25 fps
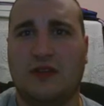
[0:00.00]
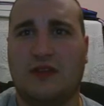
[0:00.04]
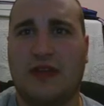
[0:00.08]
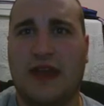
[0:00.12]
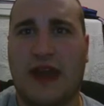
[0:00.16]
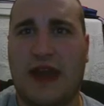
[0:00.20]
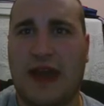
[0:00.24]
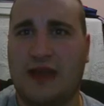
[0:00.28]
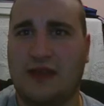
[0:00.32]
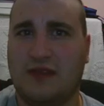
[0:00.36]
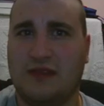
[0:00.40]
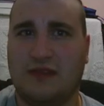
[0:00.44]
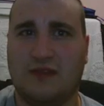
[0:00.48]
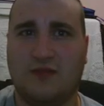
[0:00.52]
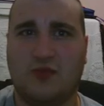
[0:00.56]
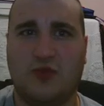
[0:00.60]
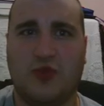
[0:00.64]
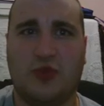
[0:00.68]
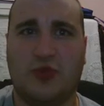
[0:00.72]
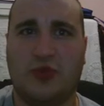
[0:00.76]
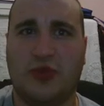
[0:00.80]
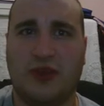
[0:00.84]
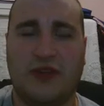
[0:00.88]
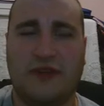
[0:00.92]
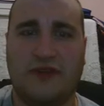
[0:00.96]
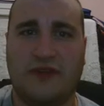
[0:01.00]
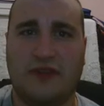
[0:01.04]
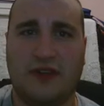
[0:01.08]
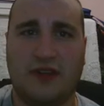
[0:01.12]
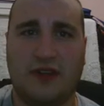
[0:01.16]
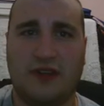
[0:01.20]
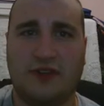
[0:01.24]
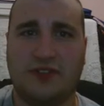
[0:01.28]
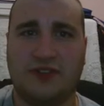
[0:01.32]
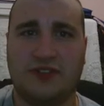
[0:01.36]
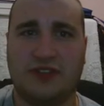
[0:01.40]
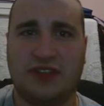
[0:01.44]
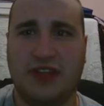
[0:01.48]
That we will never
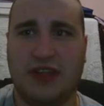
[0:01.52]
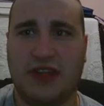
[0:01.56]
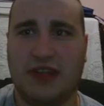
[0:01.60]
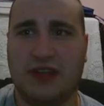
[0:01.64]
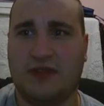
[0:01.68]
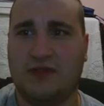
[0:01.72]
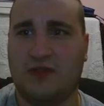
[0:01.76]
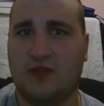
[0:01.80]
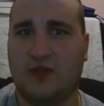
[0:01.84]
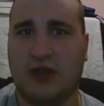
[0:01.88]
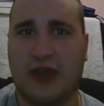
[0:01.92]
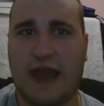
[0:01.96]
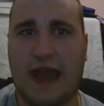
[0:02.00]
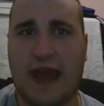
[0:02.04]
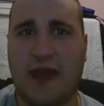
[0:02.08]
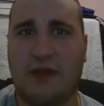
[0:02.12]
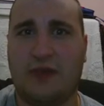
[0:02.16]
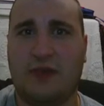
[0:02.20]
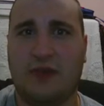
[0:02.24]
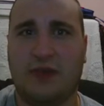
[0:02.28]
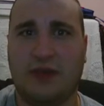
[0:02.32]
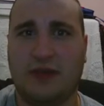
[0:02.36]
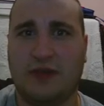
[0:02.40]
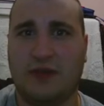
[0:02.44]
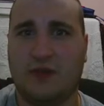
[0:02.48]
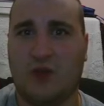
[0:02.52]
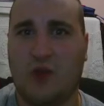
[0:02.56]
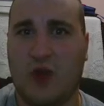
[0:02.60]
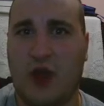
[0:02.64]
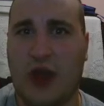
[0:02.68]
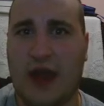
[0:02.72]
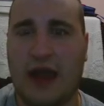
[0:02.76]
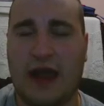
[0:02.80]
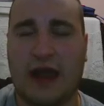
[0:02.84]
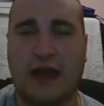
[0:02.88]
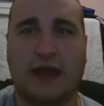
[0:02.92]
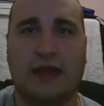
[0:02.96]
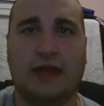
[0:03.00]
understand what happened and
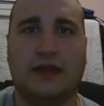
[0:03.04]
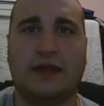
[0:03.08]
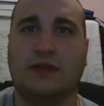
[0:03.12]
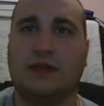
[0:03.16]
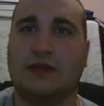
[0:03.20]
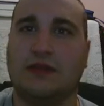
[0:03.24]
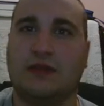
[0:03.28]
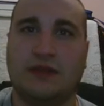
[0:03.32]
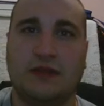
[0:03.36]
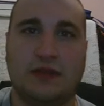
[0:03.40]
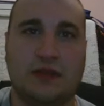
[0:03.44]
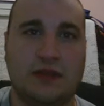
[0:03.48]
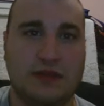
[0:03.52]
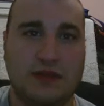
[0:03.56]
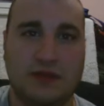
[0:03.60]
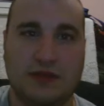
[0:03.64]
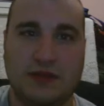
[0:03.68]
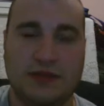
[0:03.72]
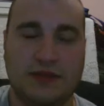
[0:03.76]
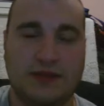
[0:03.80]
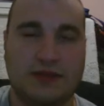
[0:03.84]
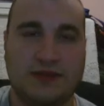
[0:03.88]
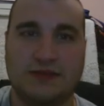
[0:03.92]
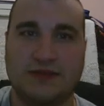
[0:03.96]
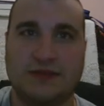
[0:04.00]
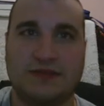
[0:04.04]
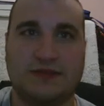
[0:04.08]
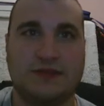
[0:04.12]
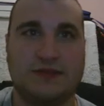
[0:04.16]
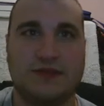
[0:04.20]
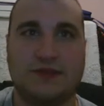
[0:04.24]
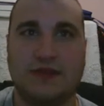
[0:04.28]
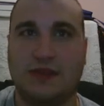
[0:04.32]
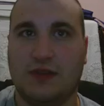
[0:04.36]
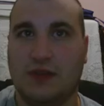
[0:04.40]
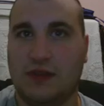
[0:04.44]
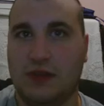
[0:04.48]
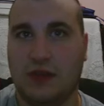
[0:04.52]
why, and it
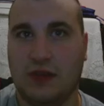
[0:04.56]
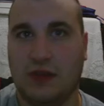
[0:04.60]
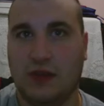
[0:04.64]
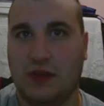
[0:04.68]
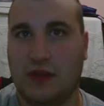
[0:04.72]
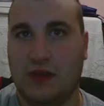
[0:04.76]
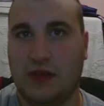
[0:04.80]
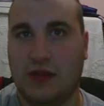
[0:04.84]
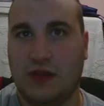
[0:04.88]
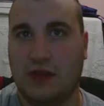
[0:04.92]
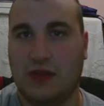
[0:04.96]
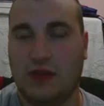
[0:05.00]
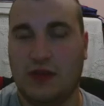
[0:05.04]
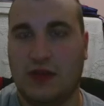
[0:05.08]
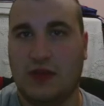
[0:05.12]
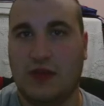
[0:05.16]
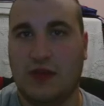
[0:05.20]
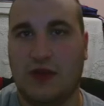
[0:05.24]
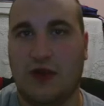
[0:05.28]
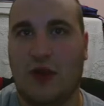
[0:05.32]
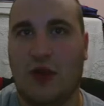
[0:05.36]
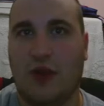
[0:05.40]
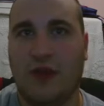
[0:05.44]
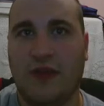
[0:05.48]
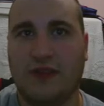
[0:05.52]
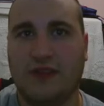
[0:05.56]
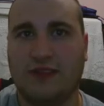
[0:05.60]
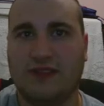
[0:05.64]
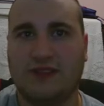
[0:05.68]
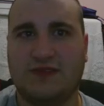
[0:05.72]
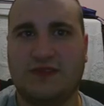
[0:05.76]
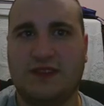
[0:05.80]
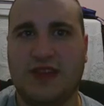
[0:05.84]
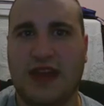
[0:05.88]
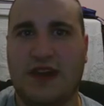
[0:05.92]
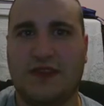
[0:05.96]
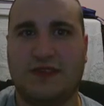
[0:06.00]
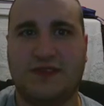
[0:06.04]
just all these
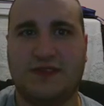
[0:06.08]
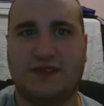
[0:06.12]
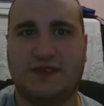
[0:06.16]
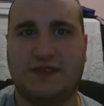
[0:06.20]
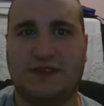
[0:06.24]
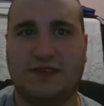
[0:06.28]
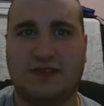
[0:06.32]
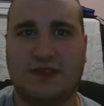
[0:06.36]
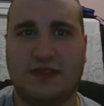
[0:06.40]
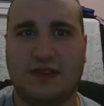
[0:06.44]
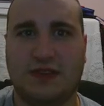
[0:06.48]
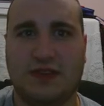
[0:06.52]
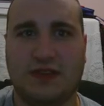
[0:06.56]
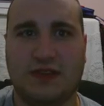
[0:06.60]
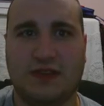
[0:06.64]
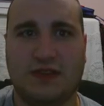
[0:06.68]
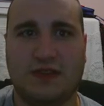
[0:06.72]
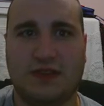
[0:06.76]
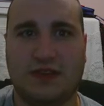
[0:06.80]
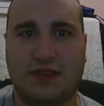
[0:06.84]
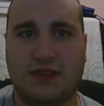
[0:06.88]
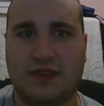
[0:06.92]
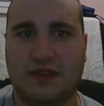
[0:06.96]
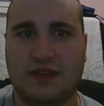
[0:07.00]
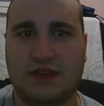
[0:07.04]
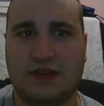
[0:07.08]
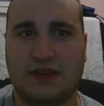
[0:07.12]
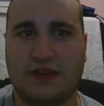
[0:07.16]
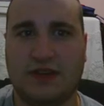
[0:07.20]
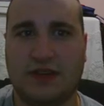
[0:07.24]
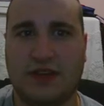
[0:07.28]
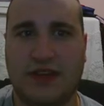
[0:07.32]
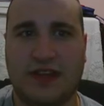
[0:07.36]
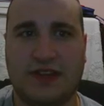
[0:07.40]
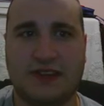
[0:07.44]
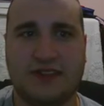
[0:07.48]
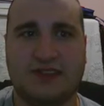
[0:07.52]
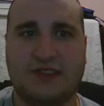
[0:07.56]
deaths in in the
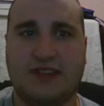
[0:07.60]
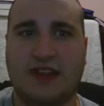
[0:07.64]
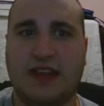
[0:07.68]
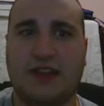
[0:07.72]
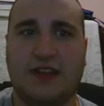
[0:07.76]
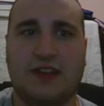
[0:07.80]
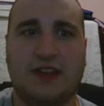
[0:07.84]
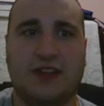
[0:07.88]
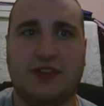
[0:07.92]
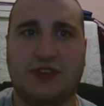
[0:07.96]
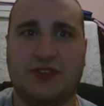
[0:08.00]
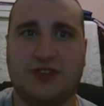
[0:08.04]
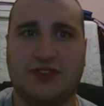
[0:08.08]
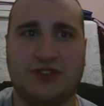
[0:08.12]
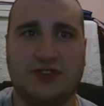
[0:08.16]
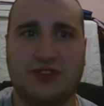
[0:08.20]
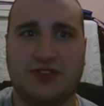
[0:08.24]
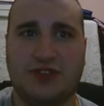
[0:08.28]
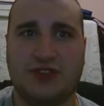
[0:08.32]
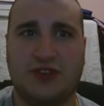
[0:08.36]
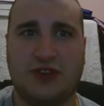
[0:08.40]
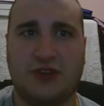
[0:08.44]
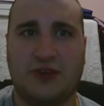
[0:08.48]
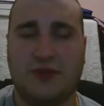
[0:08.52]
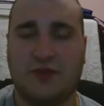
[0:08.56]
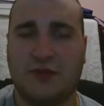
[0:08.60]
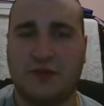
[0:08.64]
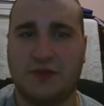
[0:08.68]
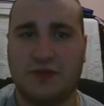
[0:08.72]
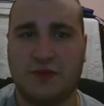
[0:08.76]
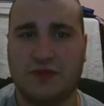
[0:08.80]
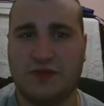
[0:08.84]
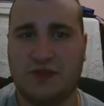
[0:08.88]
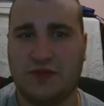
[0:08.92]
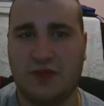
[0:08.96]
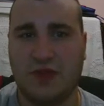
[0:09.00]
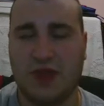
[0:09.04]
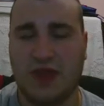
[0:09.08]
last ten years or so.
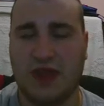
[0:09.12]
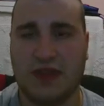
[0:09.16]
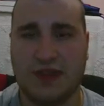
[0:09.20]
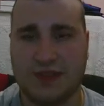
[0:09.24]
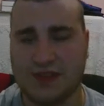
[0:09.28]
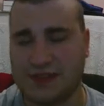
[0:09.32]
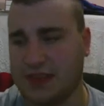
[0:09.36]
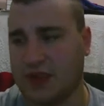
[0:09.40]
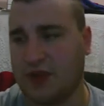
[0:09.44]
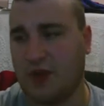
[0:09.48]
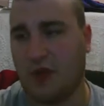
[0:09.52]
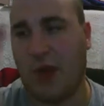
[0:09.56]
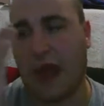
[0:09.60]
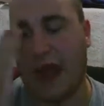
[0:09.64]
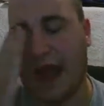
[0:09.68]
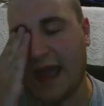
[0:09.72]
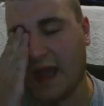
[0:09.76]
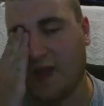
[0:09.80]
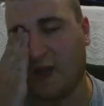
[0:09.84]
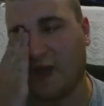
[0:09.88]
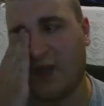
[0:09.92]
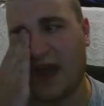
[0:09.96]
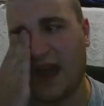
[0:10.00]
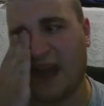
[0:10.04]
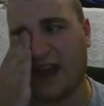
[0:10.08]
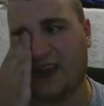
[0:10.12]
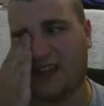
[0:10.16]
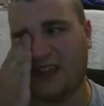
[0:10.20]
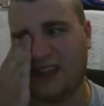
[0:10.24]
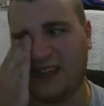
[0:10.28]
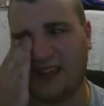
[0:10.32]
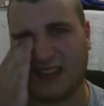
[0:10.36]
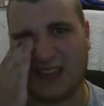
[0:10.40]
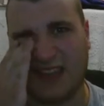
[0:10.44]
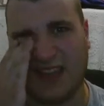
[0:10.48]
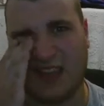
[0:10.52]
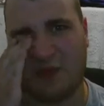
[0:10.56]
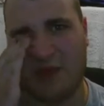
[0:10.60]
To me, it's like why why do
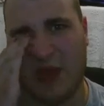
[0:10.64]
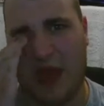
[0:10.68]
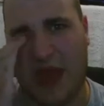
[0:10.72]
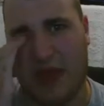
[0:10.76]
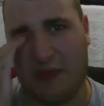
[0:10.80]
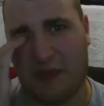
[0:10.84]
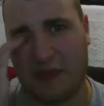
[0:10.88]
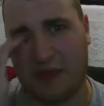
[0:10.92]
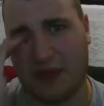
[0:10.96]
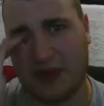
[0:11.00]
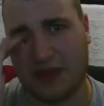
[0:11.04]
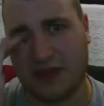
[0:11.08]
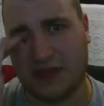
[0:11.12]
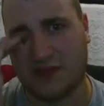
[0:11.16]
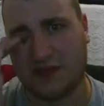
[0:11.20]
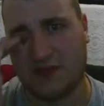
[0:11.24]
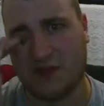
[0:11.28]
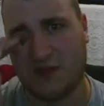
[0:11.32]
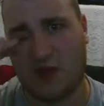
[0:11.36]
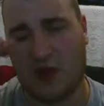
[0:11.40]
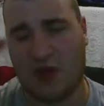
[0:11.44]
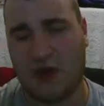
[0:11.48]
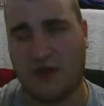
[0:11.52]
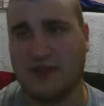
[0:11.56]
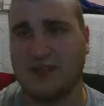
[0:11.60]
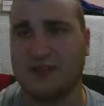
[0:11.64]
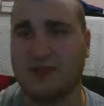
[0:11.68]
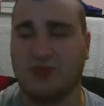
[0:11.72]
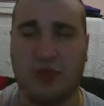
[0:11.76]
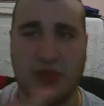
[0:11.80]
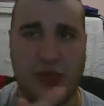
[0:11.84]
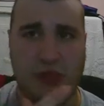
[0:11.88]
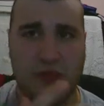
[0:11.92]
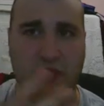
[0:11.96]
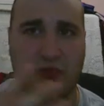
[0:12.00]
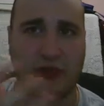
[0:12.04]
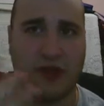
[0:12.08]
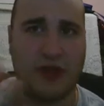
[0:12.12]
these keep happening to all these
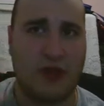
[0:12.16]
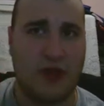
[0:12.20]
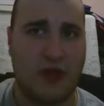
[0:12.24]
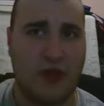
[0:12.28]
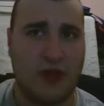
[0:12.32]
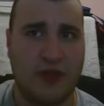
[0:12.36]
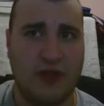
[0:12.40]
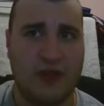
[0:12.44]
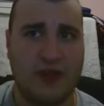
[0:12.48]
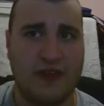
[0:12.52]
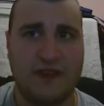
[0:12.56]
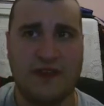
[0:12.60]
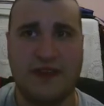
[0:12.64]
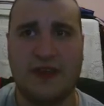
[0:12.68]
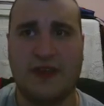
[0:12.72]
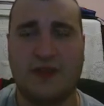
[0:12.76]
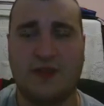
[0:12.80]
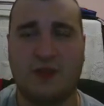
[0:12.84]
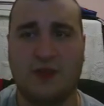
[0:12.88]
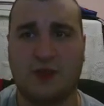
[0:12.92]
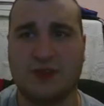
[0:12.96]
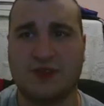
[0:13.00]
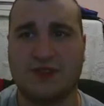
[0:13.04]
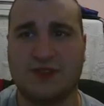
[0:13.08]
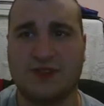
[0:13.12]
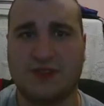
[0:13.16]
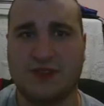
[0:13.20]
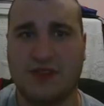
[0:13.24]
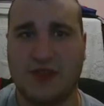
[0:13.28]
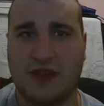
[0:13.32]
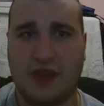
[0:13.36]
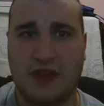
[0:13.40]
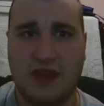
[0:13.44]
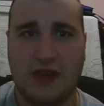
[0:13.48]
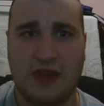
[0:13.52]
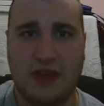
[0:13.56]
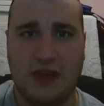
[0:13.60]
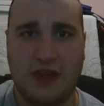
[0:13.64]
people that all they did was
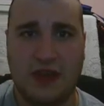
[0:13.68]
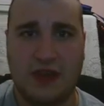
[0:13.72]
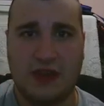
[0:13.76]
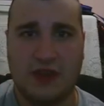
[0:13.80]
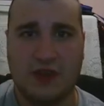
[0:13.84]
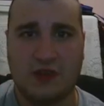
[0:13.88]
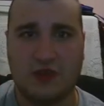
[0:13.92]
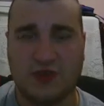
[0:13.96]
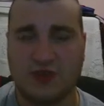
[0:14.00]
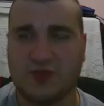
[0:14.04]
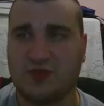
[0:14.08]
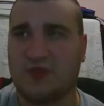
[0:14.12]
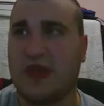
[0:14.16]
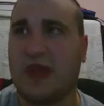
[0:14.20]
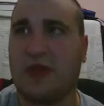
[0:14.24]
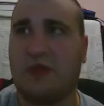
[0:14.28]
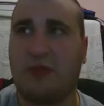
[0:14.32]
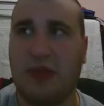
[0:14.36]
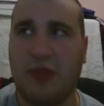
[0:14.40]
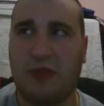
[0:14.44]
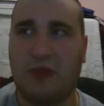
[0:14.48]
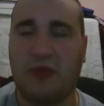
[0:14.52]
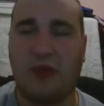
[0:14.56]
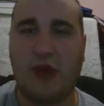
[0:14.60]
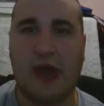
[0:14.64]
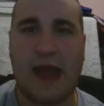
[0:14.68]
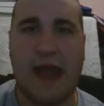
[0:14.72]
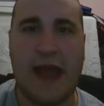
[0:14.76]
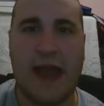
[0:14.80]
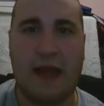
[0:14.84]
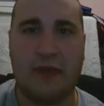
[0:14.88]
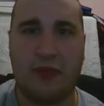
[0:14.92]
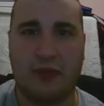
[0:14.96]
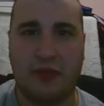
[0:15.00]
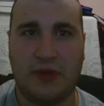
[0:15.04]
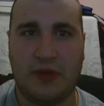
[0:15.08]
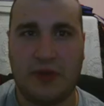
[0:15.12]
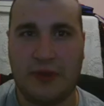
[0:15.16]
was make people
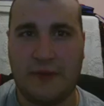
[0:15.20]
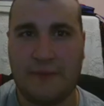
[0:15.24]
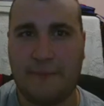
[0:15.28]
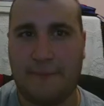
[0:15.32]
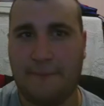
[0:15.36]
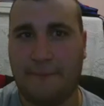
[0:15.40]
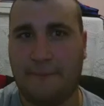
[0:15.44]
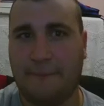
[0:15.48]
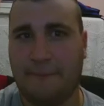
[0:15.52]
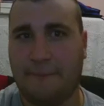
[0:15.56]
happy